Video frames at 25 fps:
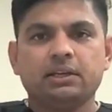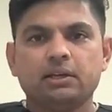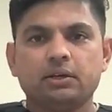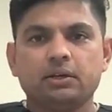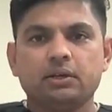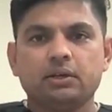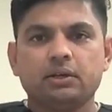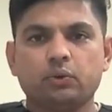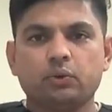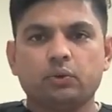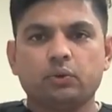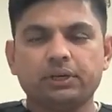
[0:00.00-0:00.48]

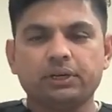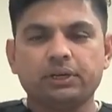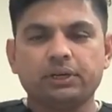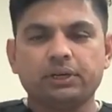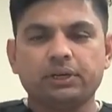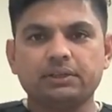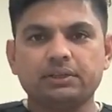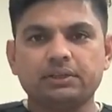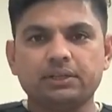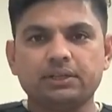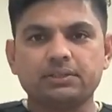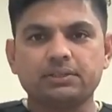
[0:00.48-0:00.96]
going like
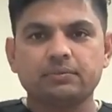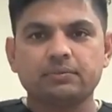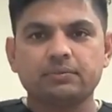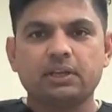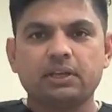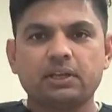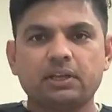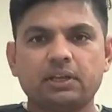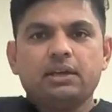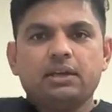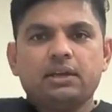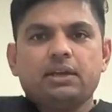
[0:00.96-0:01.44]
this.
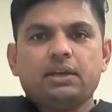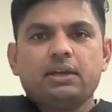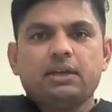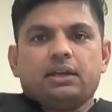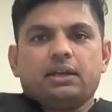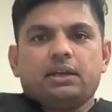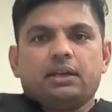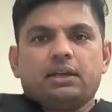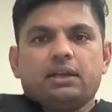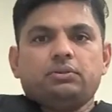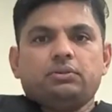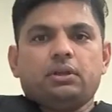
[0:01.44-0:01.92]
Okay,
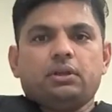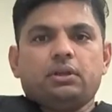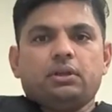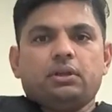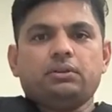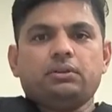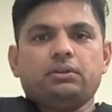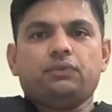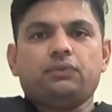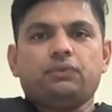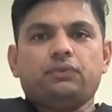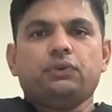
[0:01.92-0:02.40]

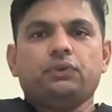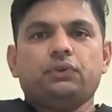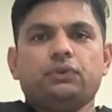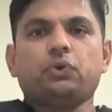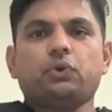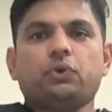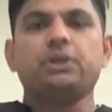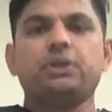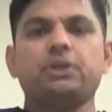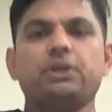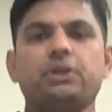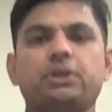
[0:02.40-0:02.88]
if you
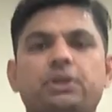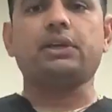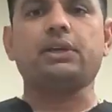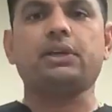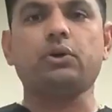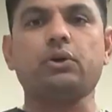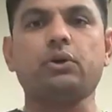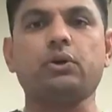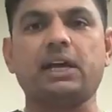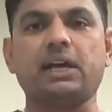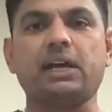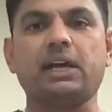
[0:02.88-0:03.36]
notice,
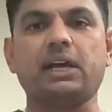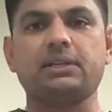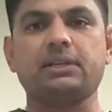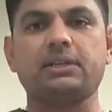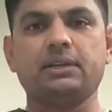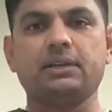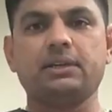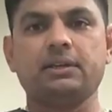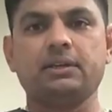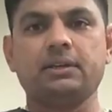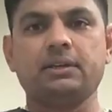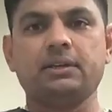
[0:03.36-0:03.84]
that
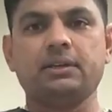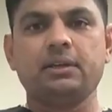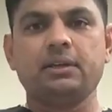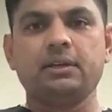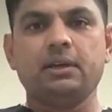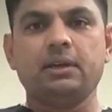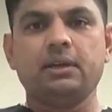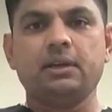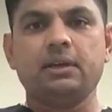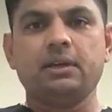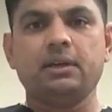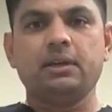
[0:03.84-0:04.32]

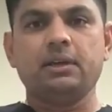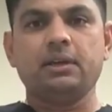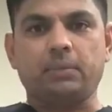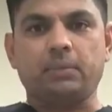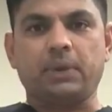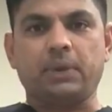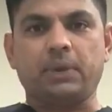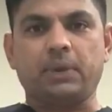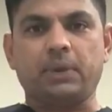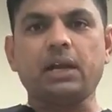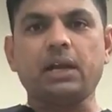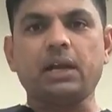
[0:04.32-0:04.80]
my
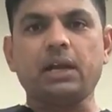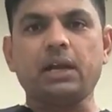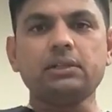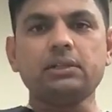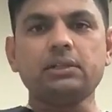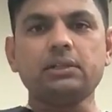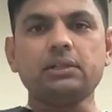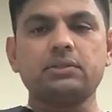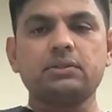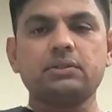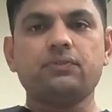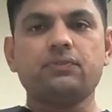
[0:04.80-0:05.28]

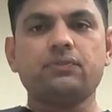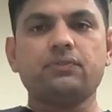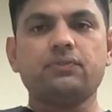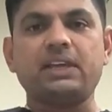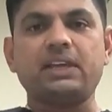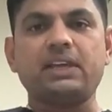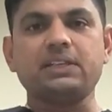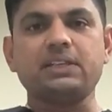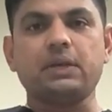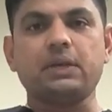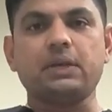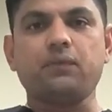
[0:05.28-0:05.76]
knuckles
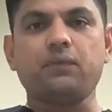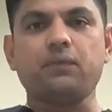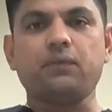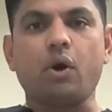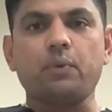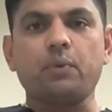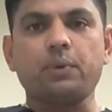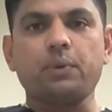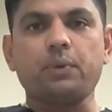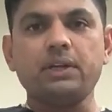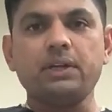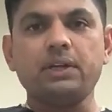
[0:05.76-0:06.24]
facing
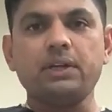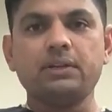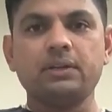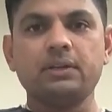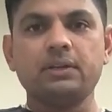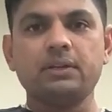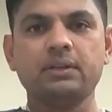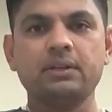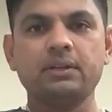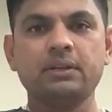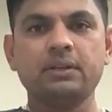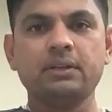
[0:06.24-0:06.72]
forward,
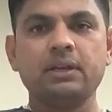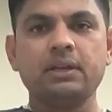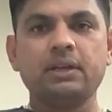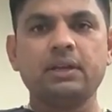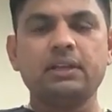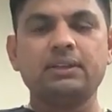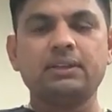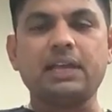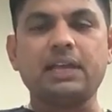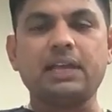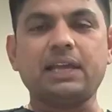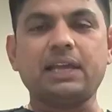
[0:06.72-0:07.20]

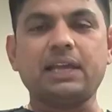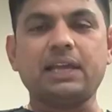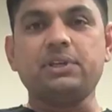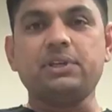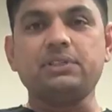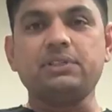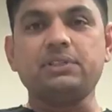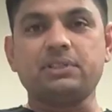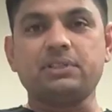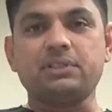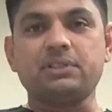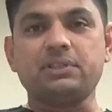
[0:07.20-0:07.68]
that
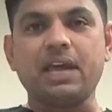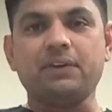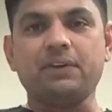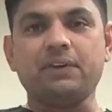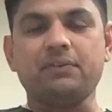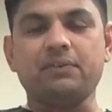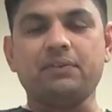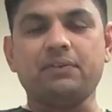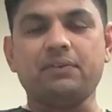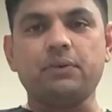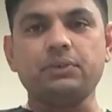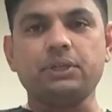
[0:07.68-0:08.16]
means I have
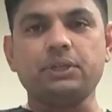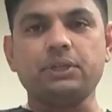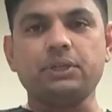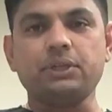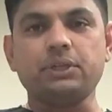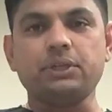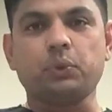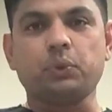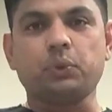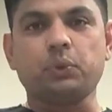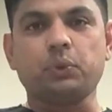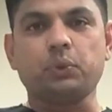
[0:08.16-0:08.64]
rounded
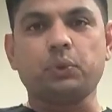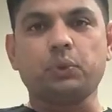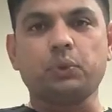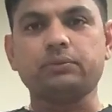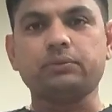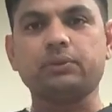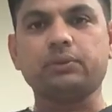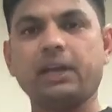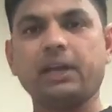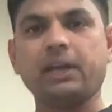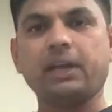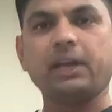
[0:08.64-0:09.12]
shoulder.
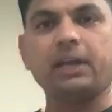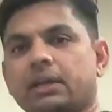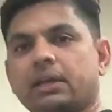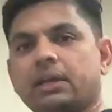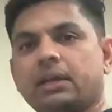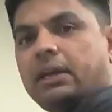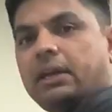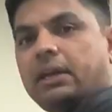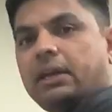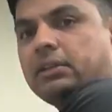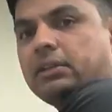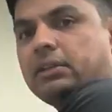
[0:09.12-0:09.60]
Okay,
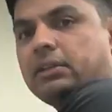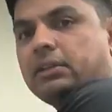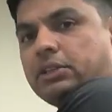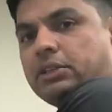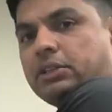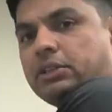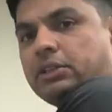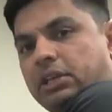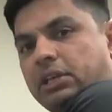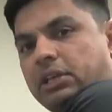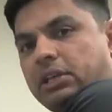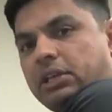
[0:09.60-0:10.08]
you can
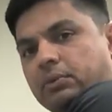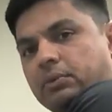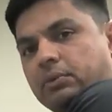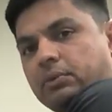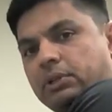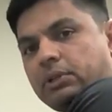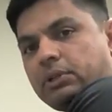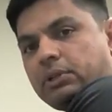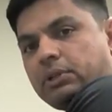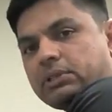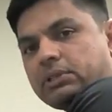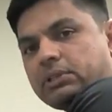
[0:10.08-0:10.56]
see in
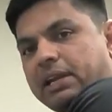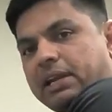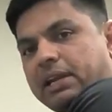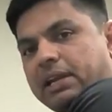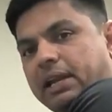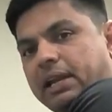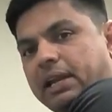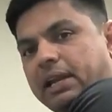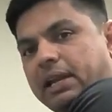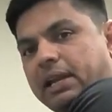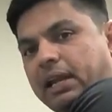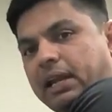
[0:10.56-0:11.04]
the
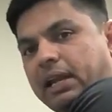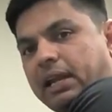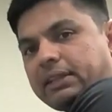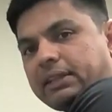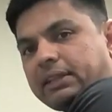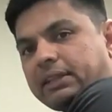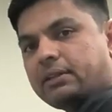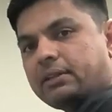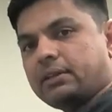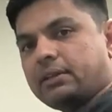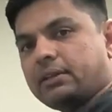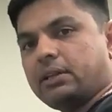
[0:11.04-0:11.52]
sideline like that.
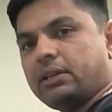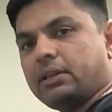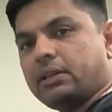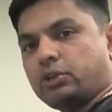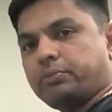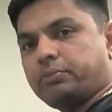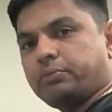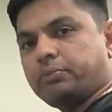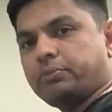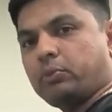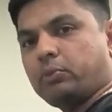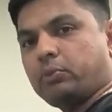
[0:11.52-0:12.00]
It should
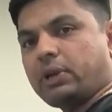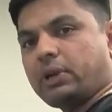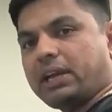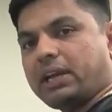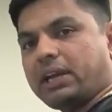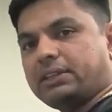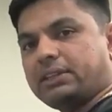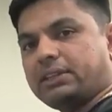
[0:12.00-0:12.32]
be more like